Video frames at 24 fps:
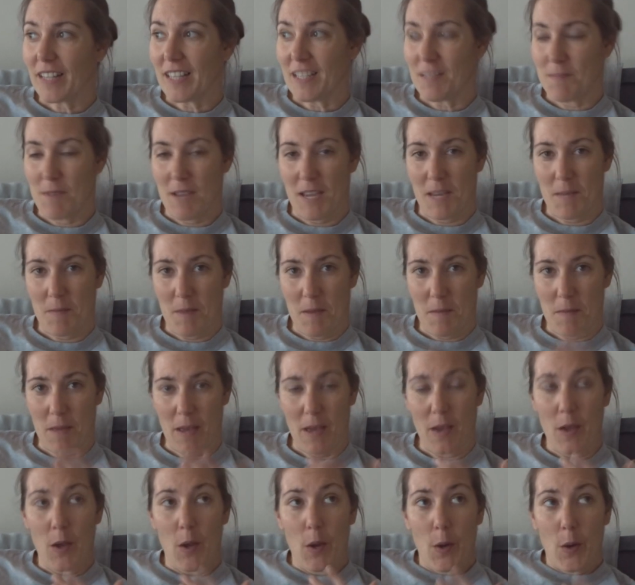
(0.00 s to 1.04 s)
It's making me a
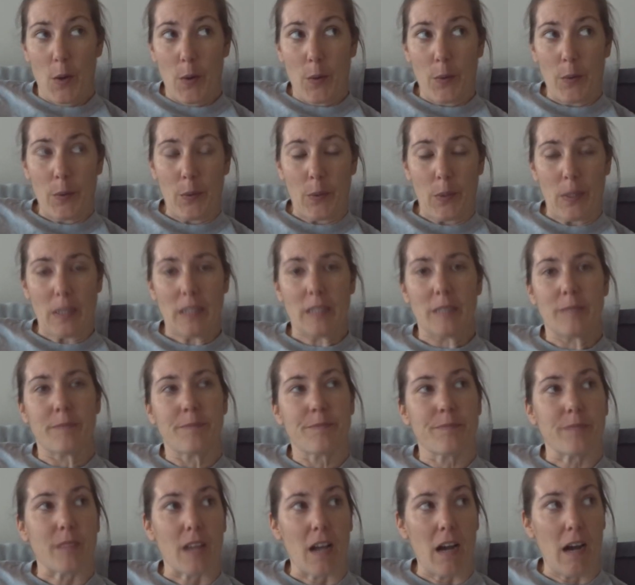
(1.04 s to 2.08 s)
bit...
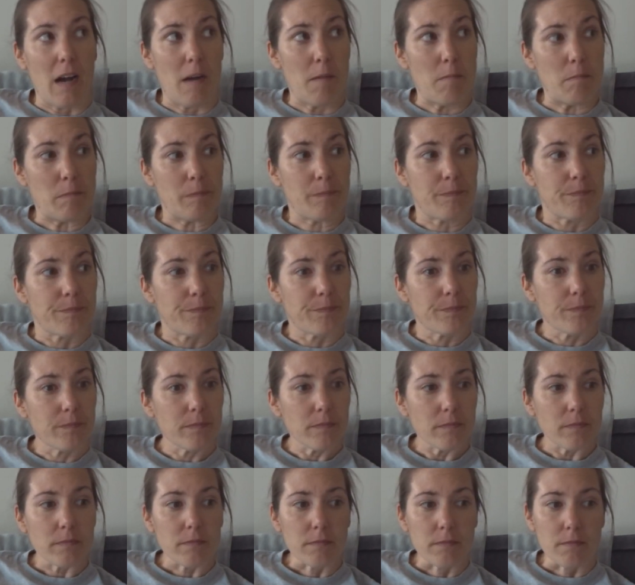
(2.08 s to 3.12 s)
and
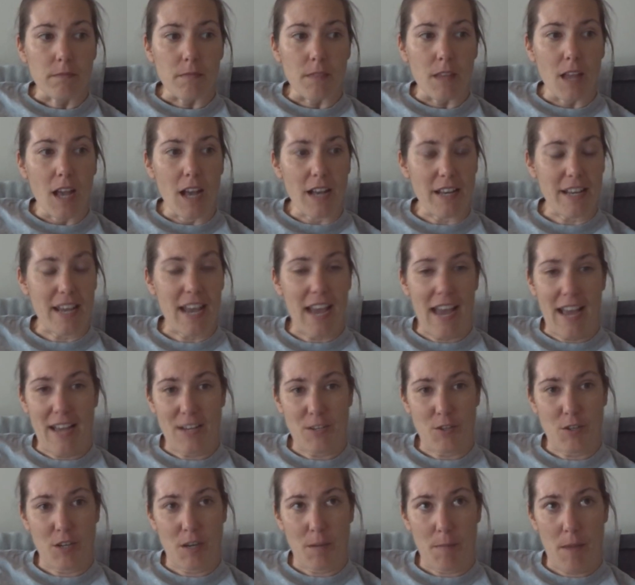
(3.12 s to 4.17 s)
yeah,
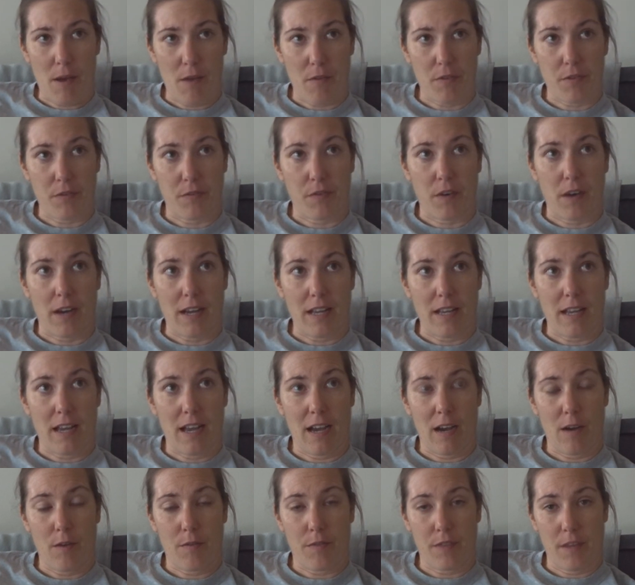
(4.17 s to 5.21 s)
as you come out
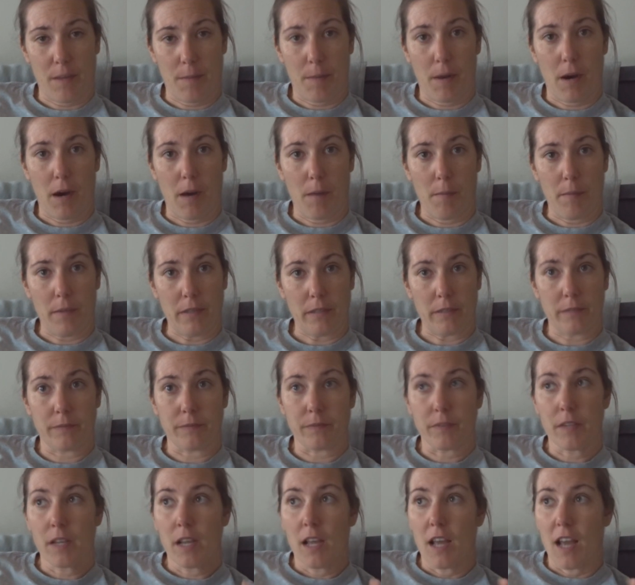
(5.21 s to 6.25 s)
of the apartment
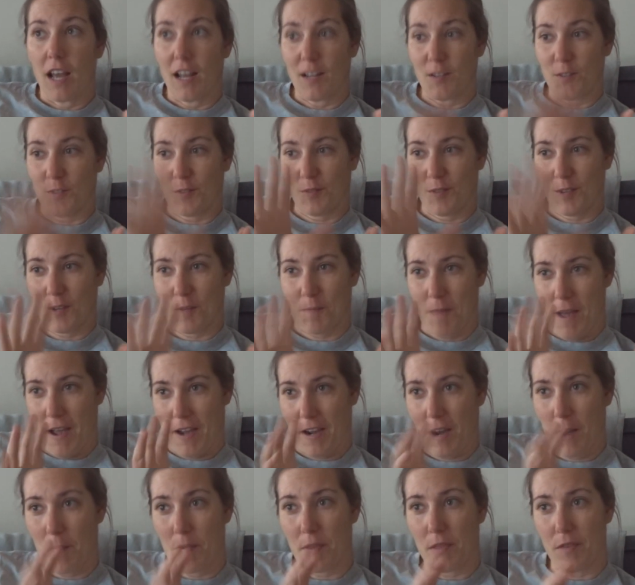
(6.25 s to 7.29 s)
and sort of look
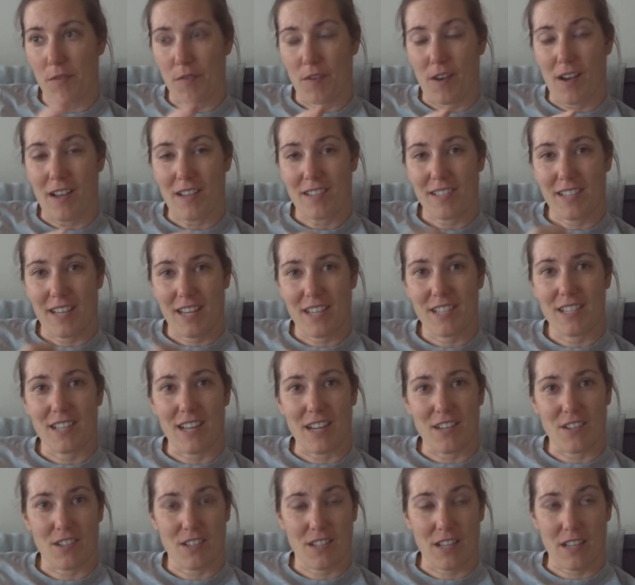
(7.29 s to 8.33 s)
back up at the fire station,
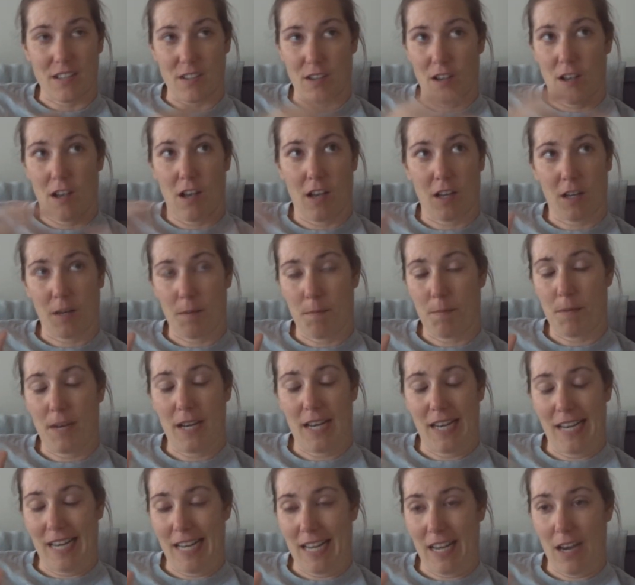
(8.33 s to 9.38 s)
it just has a
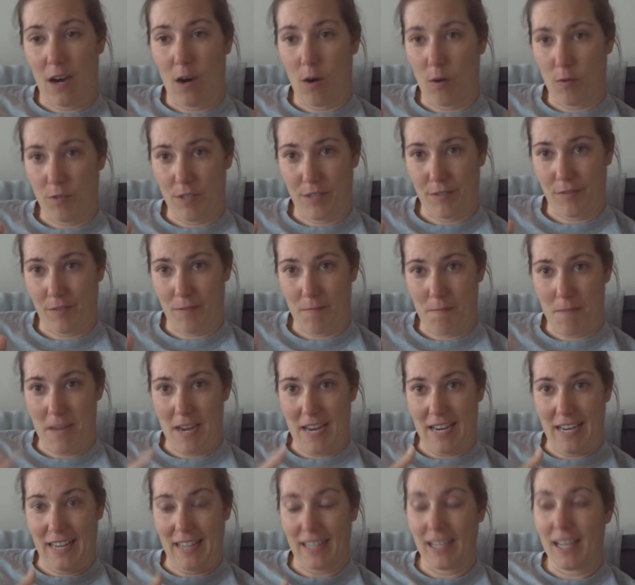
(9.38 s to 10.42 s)
completely whole different
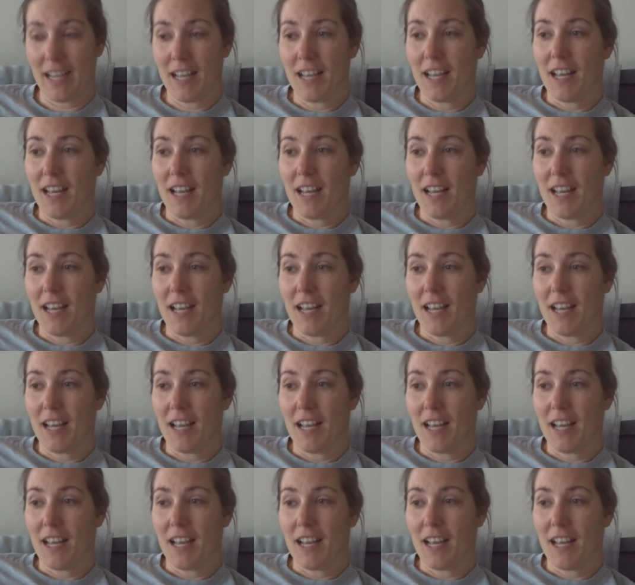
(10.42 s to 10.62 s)
meaning.